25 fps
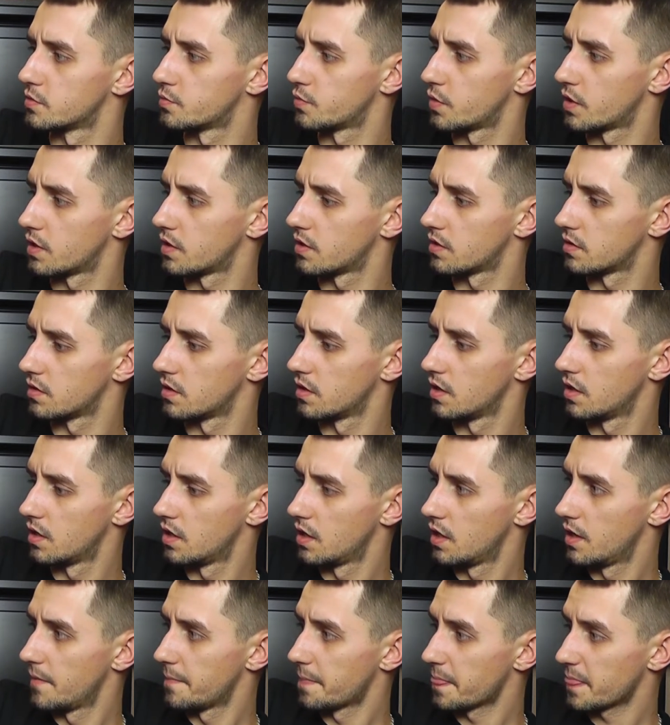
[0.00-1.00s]
but
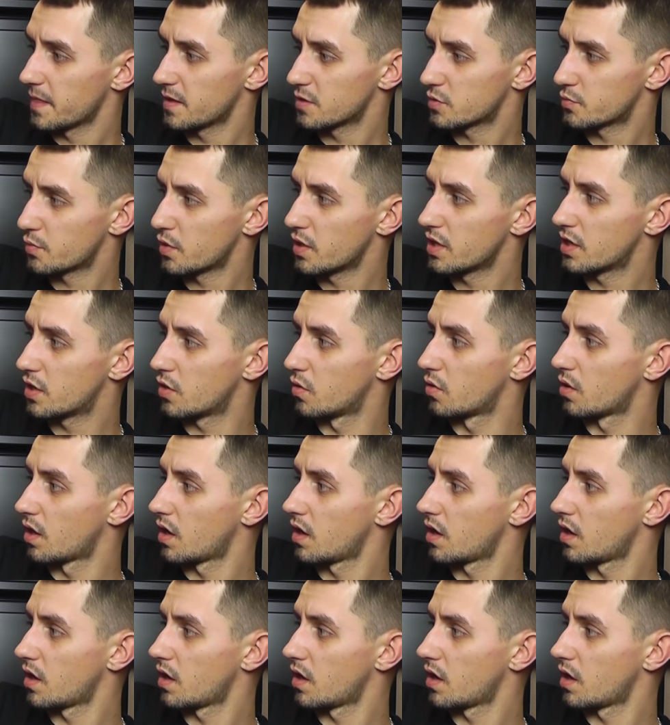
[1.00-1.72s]
that's pretty cool.